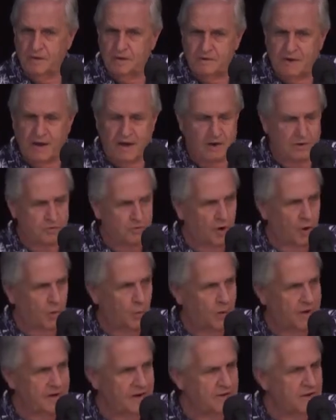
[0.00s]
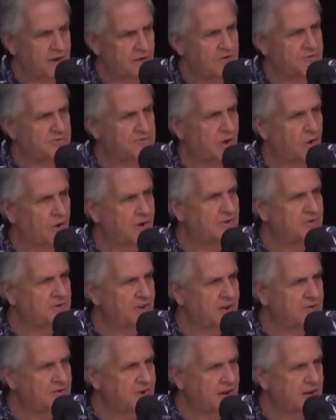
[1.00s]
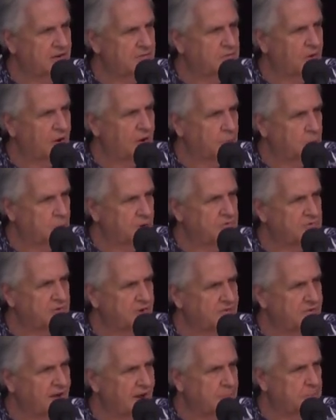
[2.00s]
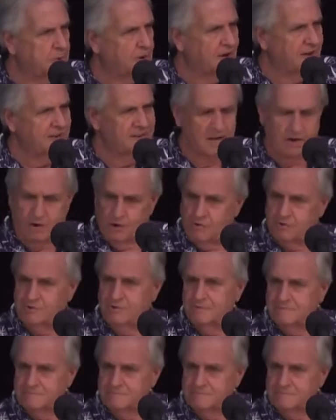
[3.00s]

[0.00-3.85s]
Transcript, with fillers: Now, not one of those signs he identified was that they prayed a lot